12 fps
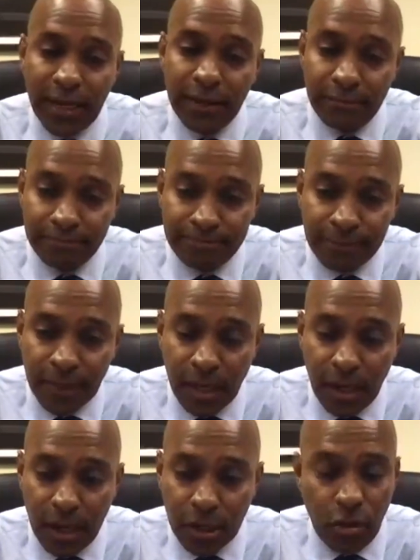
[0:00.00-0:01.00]
across the
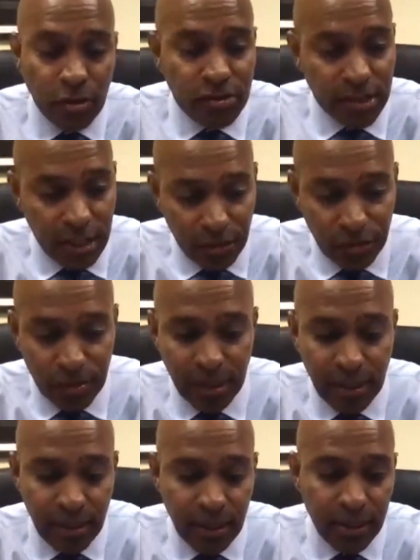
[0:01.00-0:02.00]
country. It is
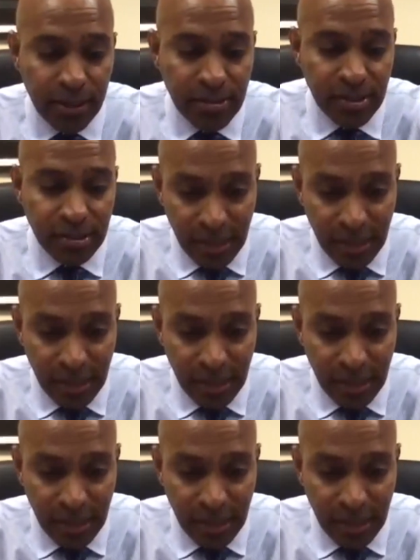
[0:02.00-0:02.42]
intentional.